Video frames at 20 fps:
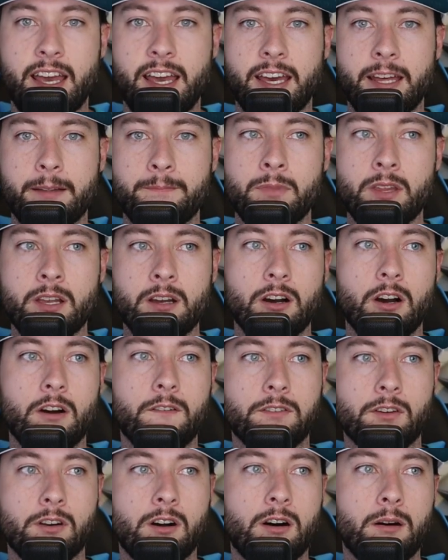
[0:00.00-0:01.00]
And
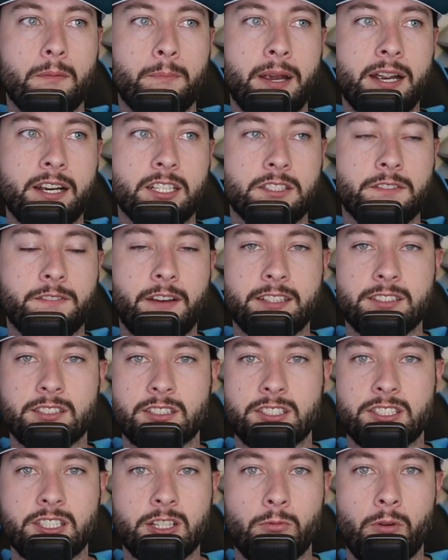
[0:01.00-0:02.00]
overall, Bears fans
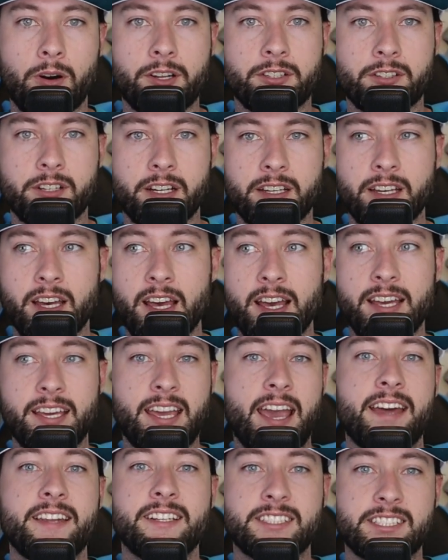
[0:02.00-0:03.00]
are still wondering,
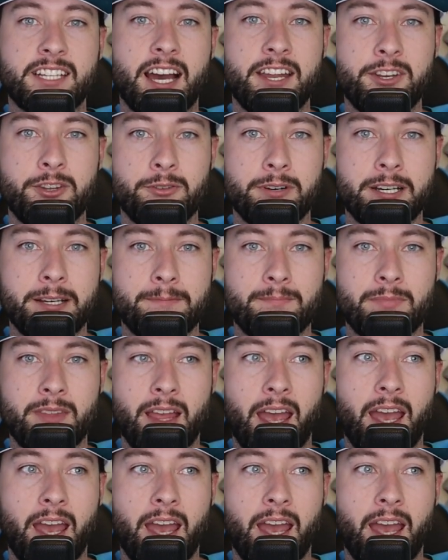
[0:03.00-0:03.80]
can this guy do it?